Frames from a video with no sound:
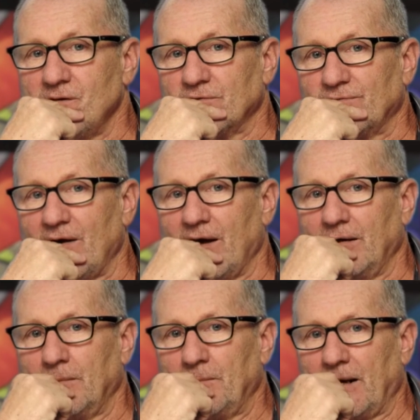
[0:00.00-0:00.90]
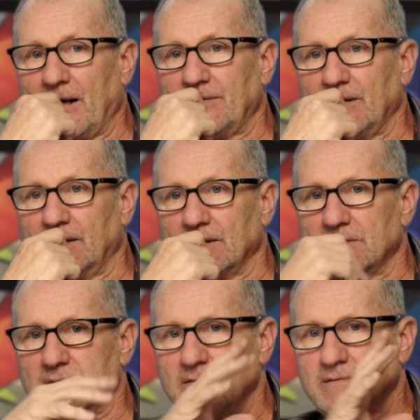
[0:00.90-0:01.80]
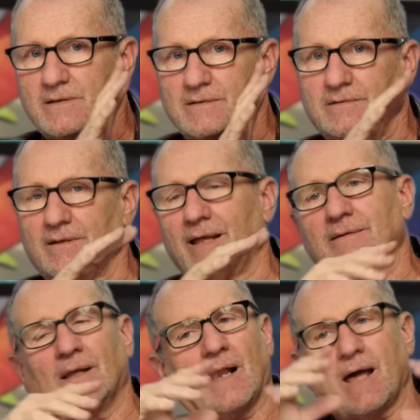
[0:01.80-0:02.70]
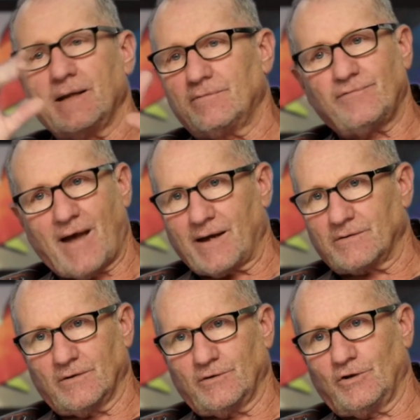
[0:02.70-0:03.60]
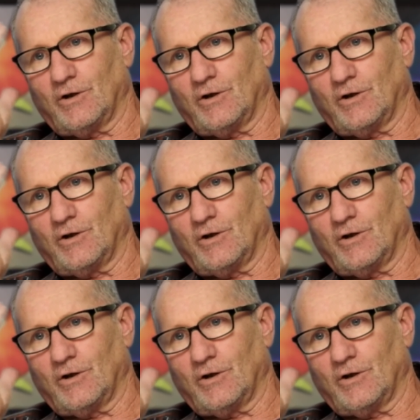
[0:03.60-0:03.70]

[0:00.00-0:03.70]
is fine, but I think it's that delight factor,